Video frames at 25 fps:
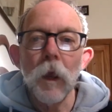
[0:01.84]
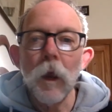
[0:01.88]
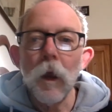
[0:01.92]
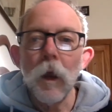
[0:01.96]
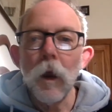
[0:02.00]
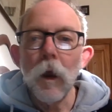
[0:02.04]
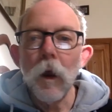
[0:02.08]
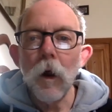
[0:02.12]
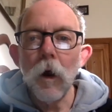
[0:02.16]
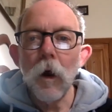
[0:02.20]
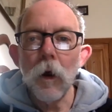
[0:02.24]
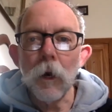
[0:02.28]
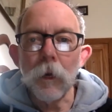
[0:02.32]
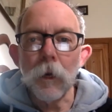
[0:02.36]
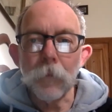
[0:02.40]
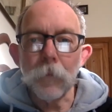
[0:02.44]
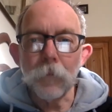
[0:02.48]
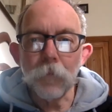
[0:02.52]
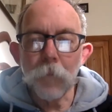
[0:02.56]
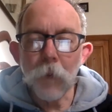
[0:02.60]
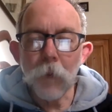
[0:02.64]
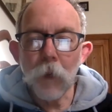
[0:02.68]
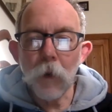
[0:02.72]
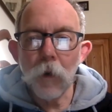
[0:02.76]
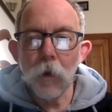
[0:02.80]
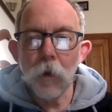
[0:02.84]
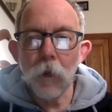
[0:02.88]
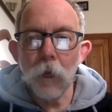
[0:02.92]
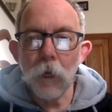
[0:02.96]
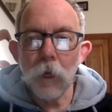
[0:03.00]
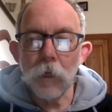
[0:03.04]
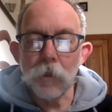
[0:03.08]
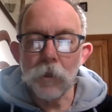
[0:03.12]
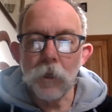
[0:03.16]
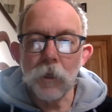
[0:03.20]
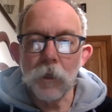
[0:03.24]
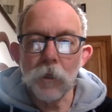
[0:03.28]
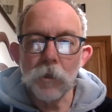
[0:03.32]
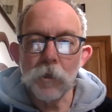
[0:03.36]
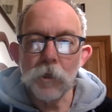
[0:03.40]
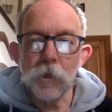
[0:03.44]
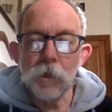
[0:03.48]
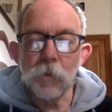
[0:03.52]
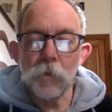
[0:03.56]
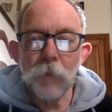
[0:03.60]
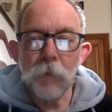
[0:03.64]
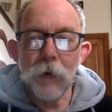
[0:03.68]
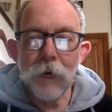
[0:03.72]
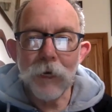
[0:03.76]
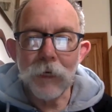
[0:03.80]
Hi. Okay, so this is
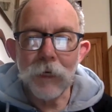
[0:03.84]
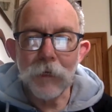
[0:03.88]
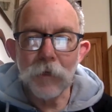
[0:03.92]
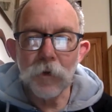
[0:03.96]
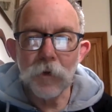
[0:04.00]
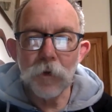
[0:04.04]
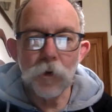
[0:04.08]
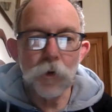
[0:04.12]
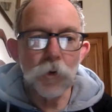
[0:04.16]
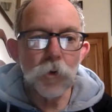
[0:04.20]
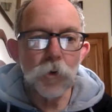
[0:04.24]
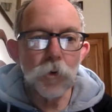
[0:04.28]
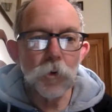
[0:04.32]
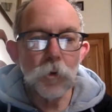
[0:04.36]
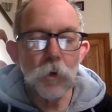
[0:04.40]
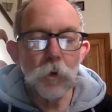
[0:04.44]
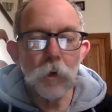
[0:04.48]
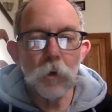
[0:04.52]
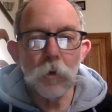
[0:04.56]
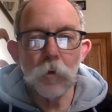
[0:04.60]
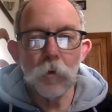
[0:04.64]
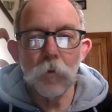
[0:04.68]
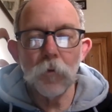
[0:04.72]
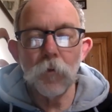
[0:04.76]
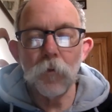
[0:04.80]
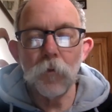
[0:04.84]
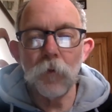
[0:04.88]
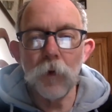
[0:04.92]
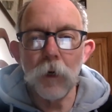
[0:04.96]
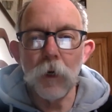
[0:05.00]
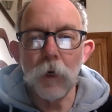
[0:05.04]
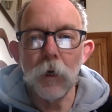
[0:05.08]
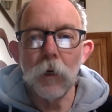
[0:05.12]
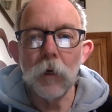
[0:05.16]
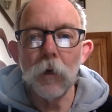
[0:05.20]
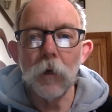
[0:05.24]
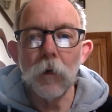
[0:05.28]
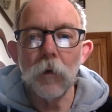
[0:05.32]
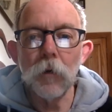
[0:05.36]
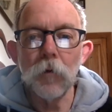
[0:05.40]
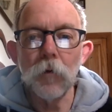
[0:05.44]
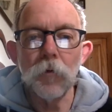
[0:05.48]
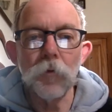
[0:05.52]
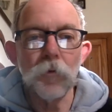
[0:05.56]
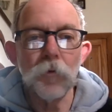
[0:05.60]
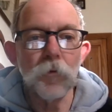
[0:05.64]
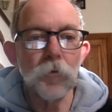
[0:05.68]
part two of the